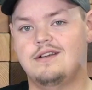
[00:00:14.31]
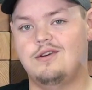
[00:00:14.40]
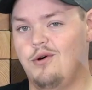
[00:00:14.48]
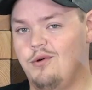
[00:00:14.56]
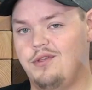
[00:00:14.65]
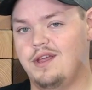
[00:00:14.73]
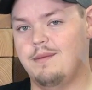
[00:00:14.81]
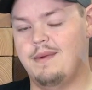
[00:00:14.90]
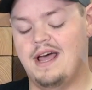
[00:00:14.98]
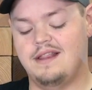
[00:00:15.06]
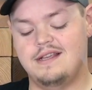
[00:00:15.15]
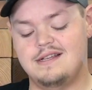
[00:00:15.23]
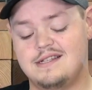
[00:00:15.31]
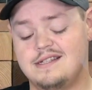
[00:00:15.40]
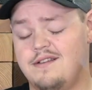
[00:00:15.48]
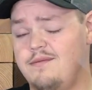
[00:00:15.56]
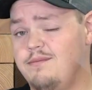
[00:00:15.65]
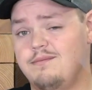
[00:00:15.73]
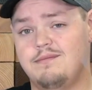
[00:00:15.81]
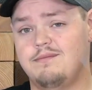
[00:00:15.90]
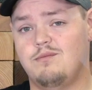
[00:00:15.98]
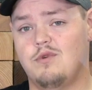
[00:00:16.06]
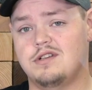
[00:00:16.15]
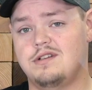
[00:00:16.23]
Cool thing about this is it
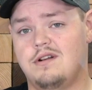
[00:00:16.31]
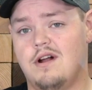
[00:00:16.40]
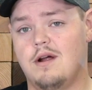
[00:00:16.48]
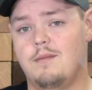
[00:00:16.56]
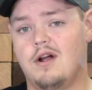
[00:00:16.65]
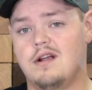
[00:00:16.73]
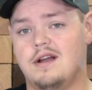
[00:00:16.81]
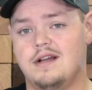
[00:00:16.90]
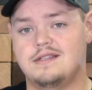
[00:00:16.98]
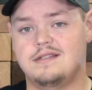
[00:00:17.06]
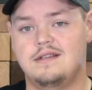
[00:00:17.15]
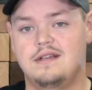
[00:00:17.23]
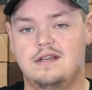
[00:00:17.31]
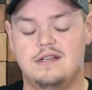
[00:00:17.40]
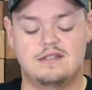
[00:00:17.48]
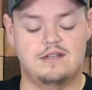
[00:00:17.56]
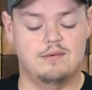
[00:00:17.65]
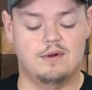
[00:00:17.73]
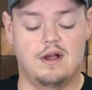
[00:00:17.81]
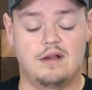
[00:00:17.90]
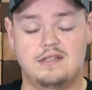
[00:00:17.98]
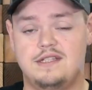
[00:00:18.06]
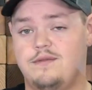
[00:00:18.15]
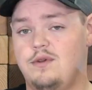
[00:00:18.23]
works on RMR cuts. So
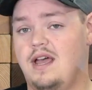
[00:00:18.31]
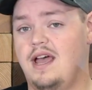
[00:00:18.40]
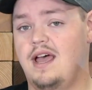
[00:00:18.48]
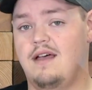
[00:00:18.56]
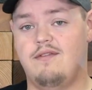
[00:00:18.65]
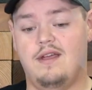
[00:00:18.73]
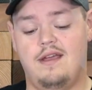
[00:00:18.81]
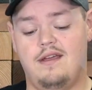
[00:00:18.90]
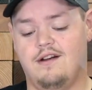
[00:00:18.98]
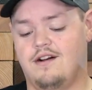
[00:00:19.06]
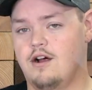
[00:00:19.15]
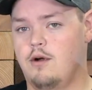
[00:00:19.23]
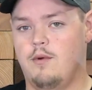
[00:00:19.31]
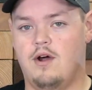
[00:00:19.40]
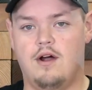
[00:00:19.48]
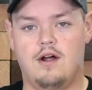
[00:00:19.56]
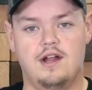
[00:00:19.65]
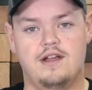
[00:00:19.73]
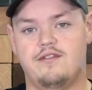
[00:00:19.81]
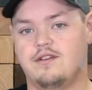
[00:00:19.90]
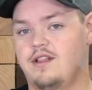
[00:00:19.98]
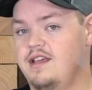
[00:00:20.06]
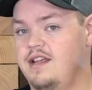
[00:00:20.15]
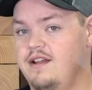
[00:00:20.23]
regardless if you have a RMR, if you're
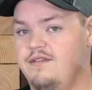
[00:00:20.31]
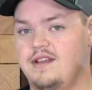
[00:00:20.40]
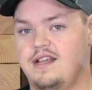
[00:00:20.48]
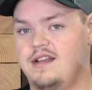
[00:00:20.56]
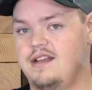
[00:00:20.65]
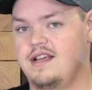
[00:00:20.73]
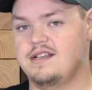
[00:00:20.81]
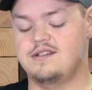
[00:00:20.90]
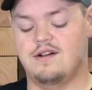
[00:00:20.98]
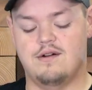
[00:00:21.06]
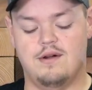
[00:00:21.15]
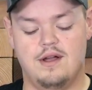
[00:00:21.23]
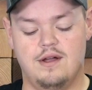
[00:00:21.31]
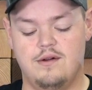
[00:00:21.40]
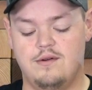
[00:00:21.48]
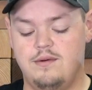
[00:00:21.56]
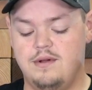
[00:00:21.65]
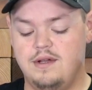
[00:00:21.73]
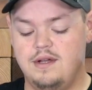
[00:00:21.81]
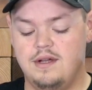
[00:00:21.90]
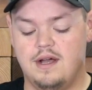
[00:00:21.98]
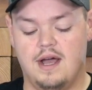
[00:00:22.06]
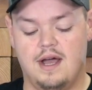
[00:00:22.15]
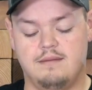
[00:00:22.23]
lucky enough to get an SRO,
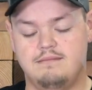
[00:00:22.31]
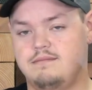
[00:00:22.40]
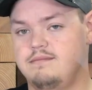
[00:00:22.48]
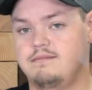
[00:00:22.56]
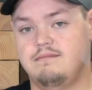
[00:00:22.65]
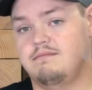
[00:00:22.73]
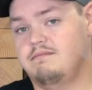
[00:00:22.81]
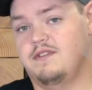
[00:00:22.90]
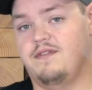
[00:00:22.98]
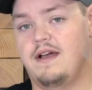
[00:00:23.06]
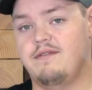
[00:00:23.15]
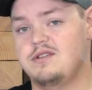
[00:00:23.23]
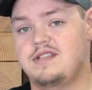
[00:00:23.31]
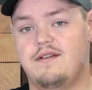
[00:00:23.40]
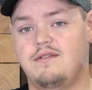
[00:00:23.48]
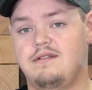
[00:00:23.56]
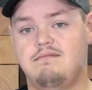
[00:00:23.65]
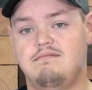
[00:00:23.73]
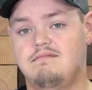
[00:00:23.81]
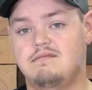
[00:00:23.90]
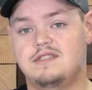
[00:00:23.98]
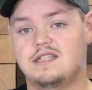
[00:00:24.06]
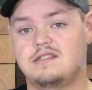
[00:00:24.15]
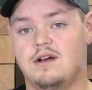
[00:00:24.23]
the 507
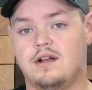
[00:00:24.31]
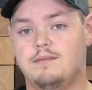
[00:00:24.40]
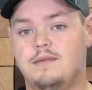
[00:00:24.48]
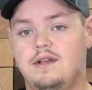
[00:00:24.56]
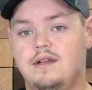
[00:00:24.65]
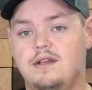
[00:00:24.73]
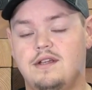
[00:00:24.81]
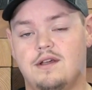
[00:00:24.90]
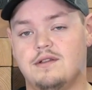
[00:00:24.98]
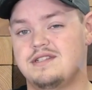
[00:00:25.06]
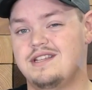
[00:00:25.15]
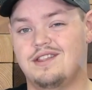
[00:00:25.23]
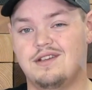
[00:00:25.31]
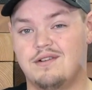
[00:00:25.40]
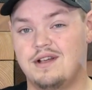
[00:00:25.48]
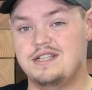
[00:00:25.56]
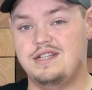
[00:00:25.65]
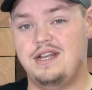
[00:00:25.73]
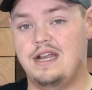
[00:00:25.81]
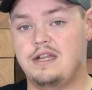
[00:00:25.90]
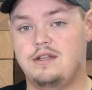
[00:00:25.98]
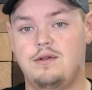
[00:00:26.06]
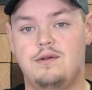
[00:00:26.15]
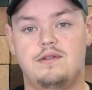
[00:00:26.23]
sits on them. You know, there's nothing crazy you need to
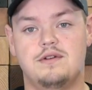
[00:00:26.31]
do.